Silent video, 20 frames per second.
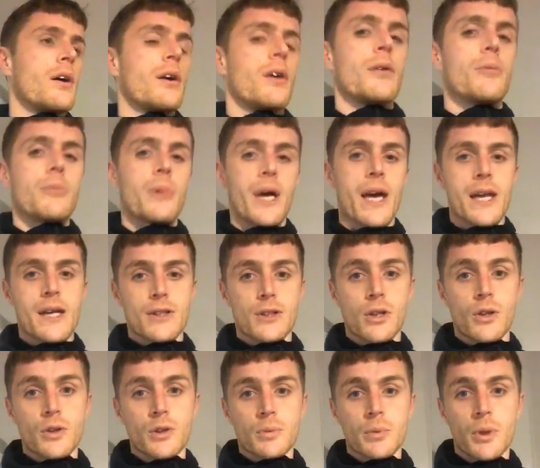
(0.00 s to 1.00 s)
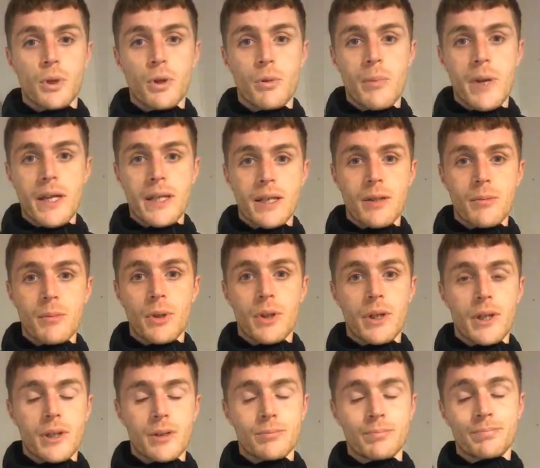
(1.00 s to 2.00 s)
But hey, as long as we're all making
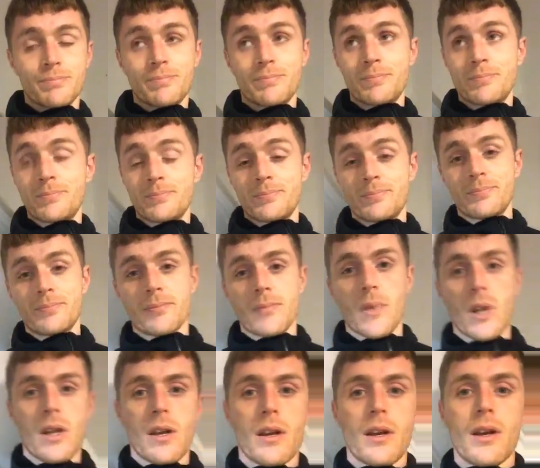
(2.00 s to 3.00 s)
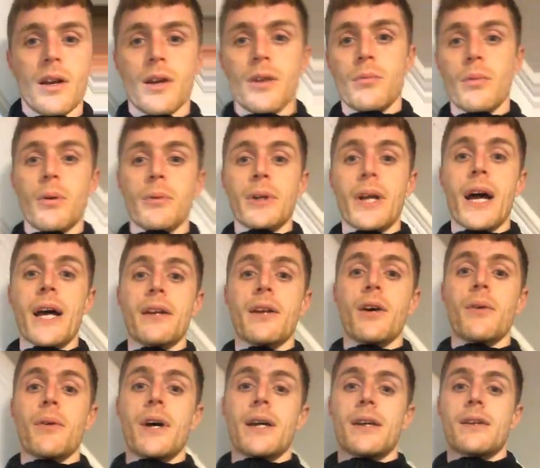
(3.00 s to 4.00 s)
money, what would I
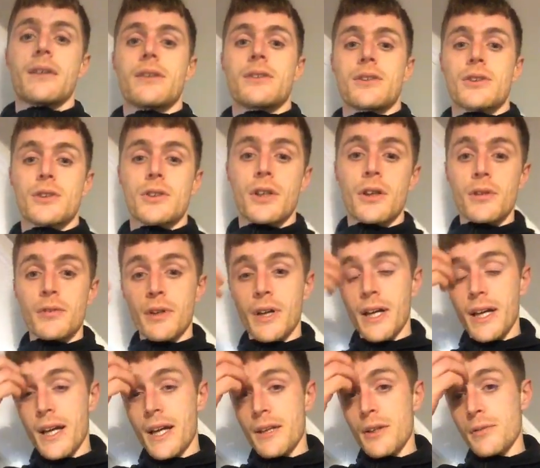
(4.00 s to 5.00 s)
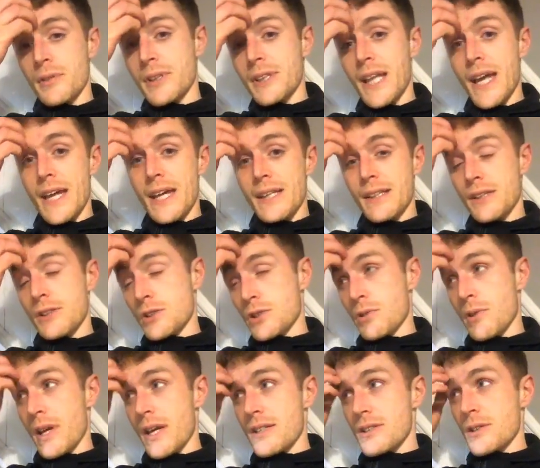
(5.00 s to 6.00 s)
know, eh? Just another day in this
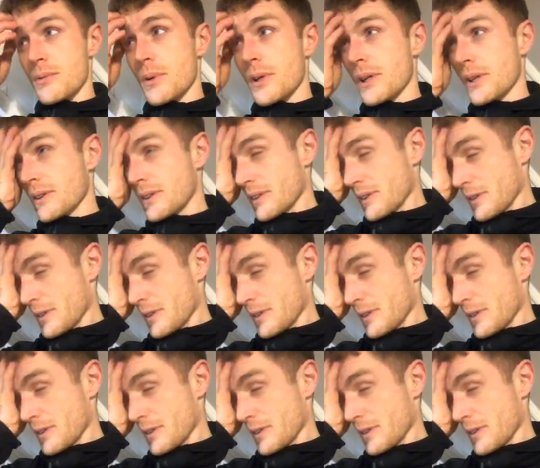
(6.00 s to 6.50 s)
crazy world.